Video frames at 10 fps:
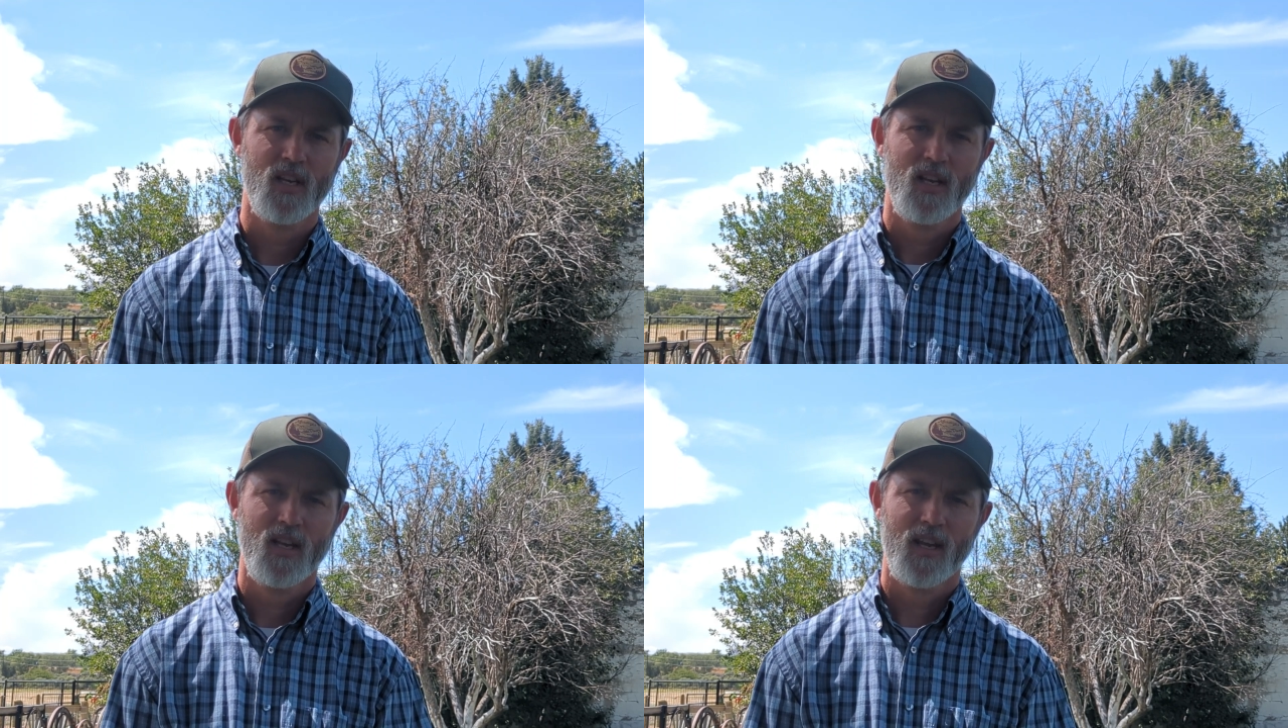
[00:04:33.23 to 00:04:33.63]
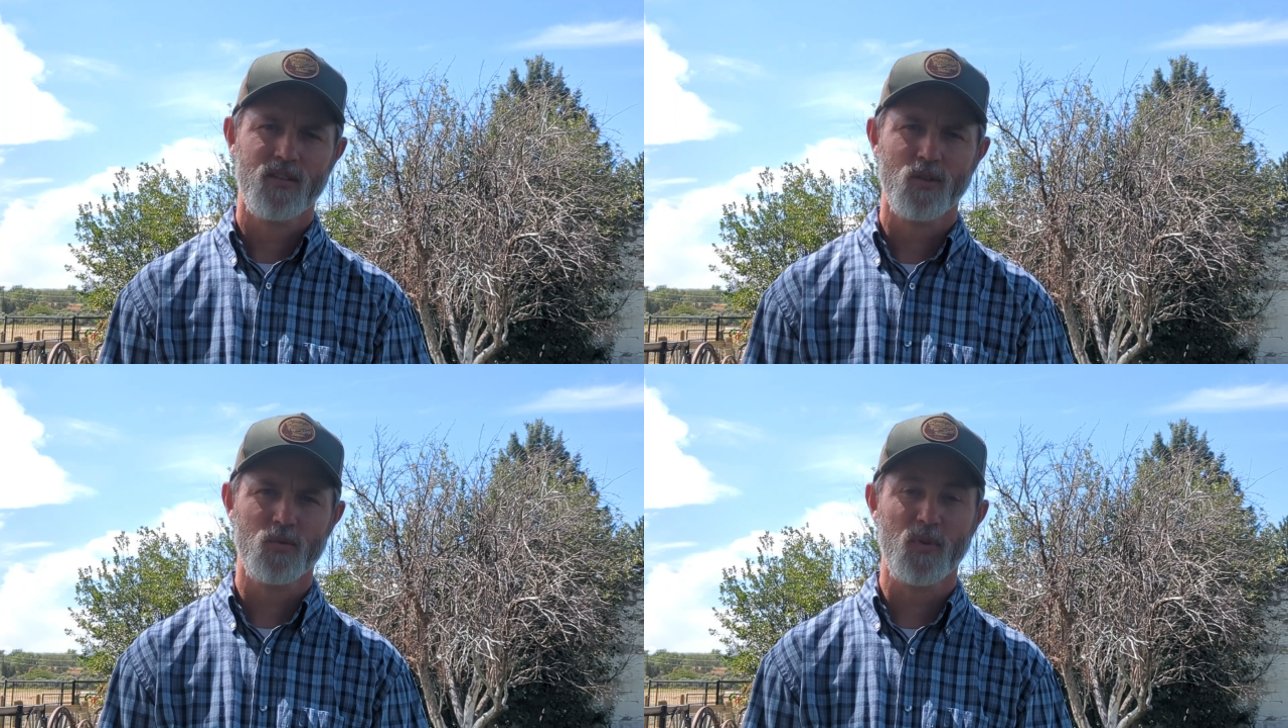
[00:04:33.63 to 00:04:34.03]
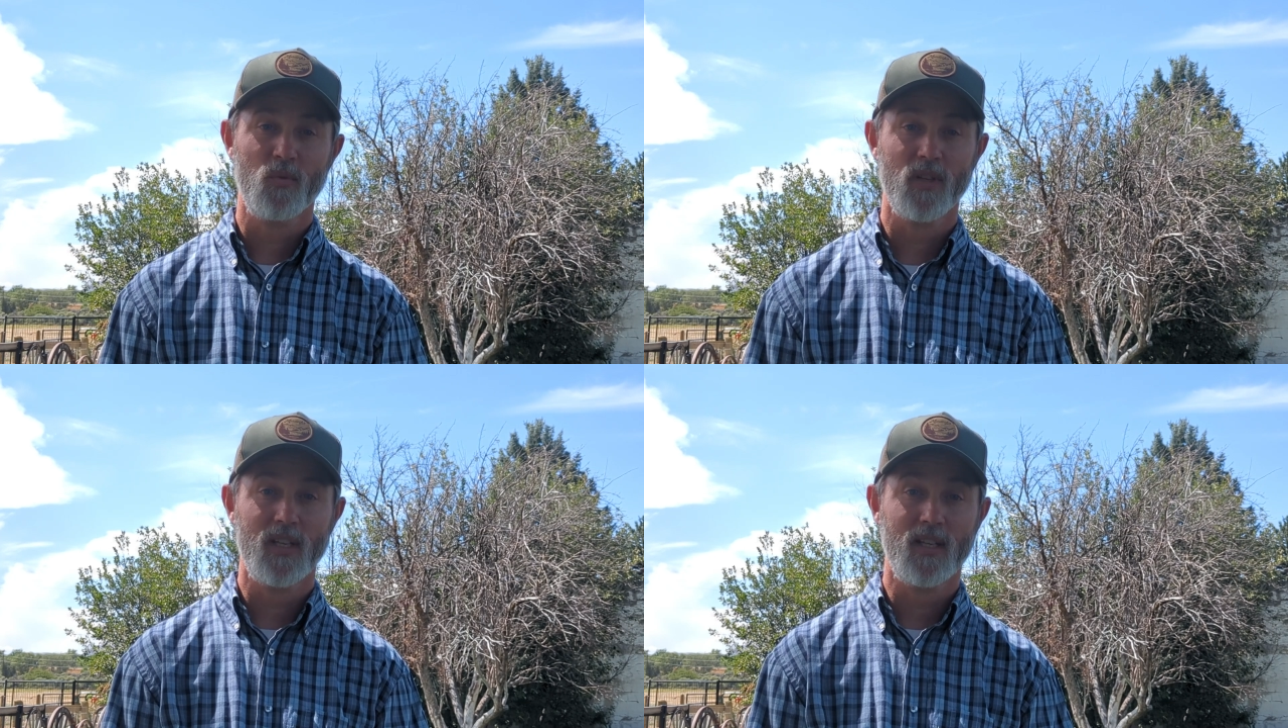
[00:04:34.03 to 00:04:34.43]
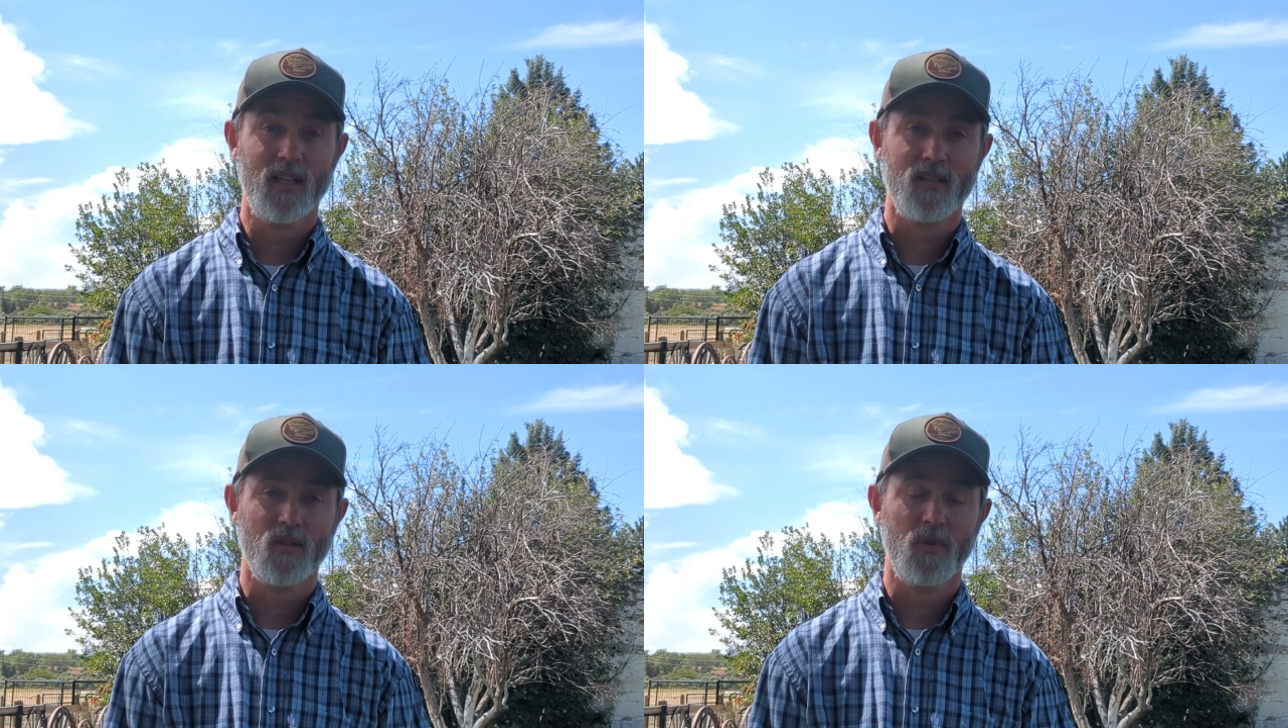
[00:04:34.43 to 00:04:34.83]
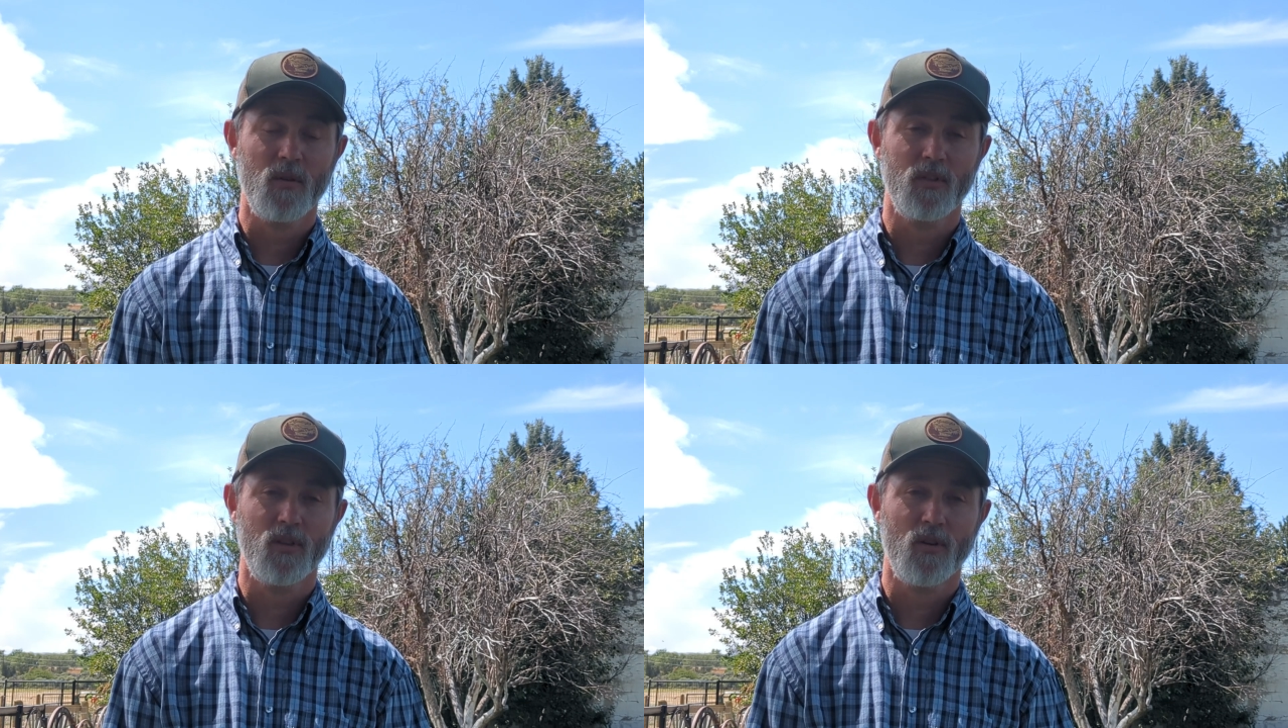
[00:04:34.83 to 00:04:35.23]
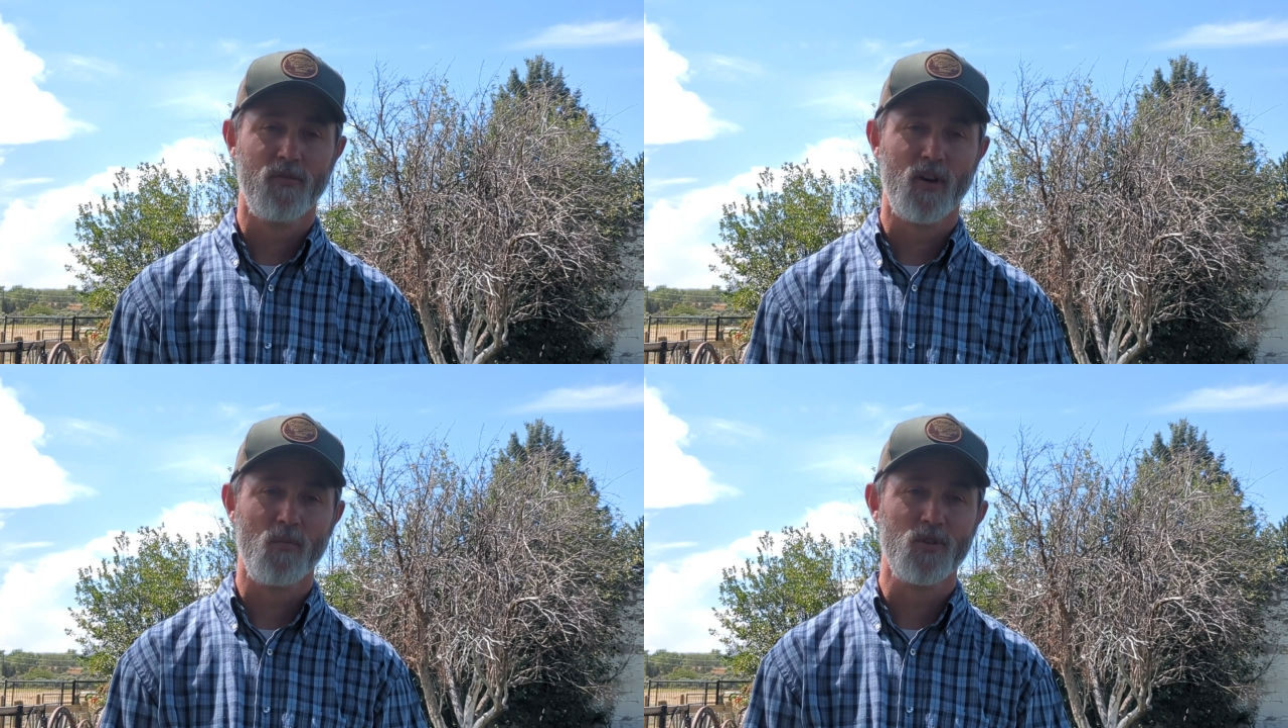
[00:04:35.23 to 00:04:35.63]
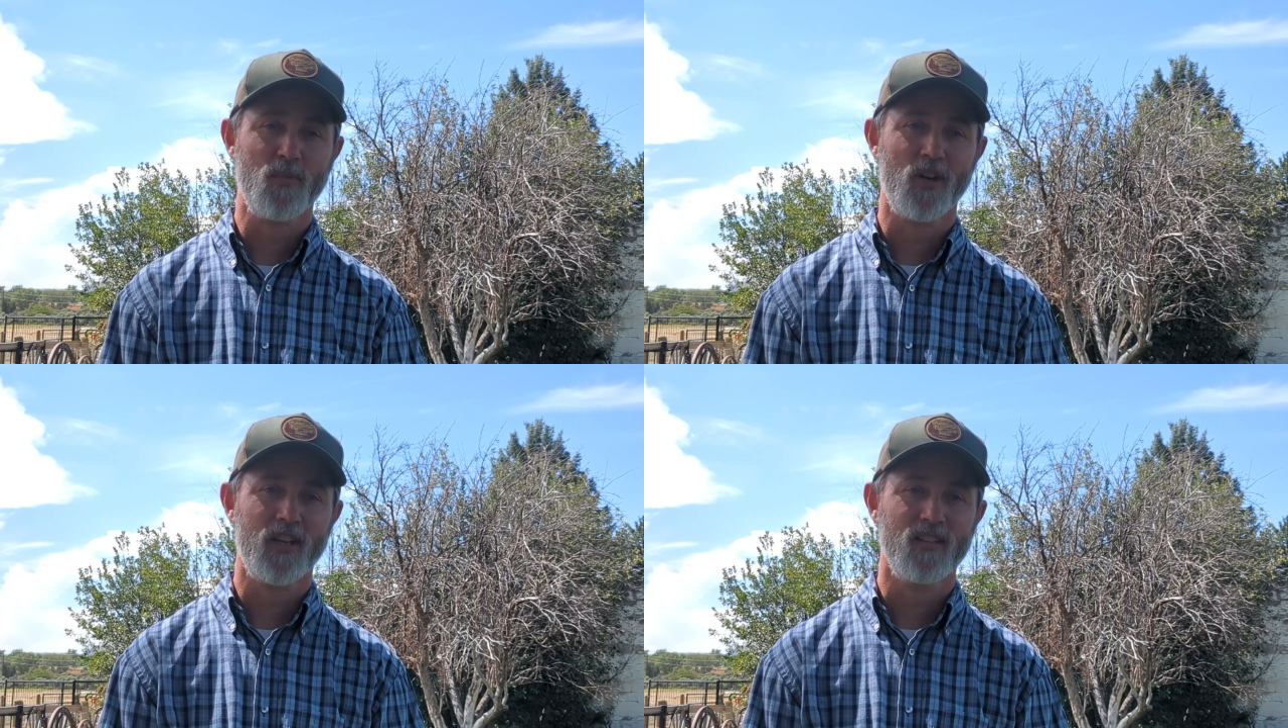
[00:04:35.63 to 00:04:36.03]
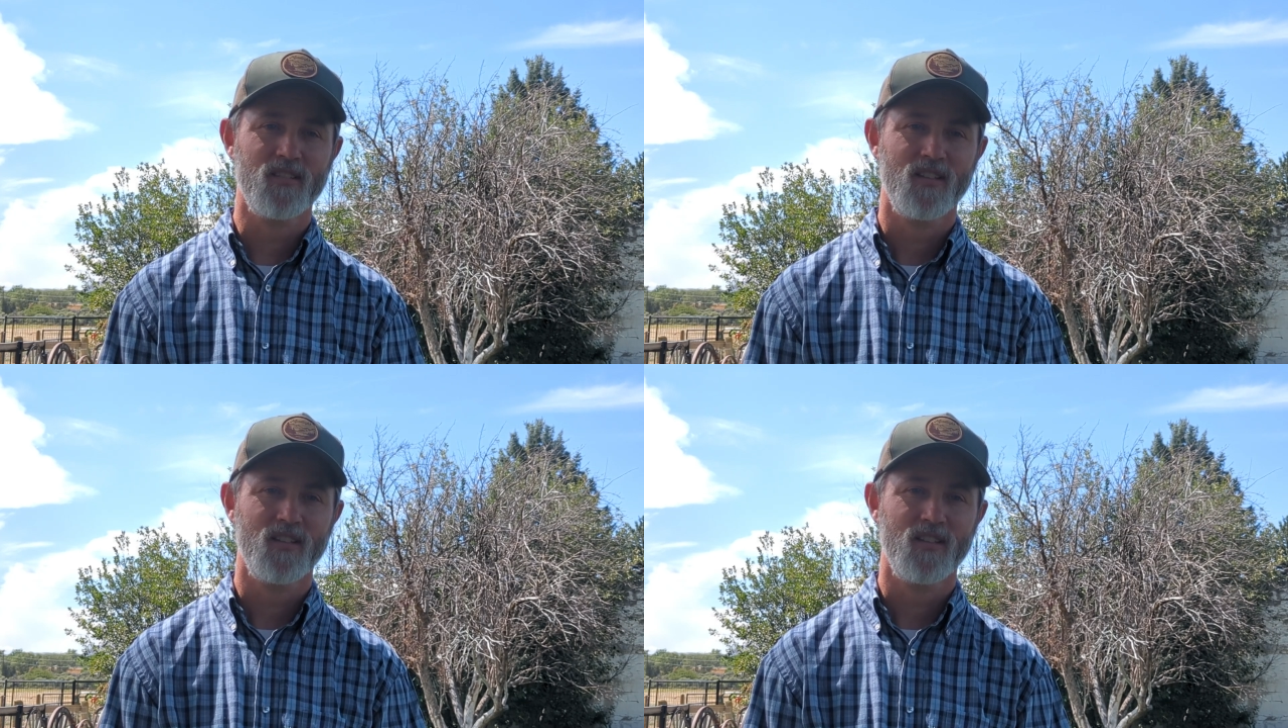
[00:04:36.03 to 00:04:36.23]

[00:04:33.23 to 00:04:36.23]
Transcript: And so it's been really neat to be able to go to farmers markets